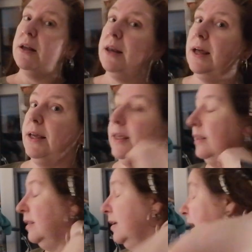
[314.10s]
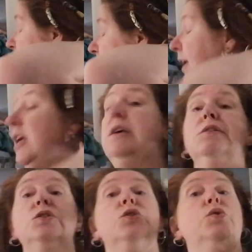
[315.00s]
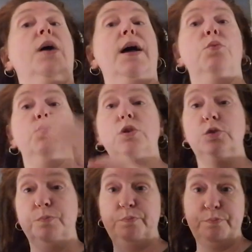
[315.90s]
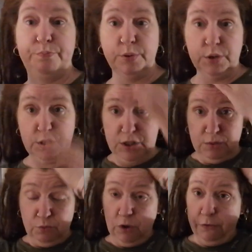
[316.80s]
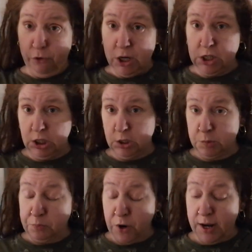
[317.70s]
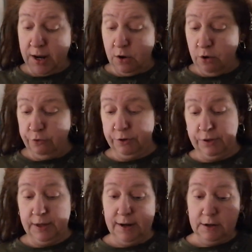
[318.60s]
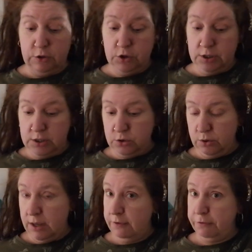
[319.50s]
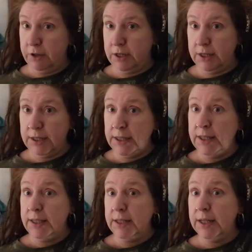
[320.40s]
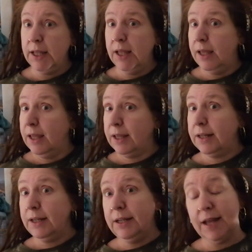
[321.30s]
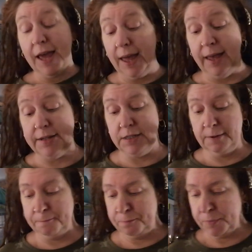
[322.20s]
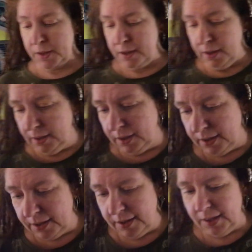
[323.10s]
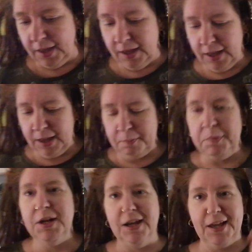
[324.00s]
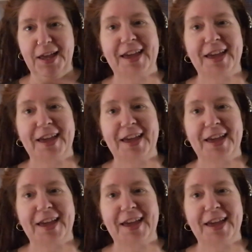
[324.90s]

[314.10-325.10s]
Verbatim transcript: like in the neck. So I would put some refreshing spray over there just to have a clean a clean head. Uh, but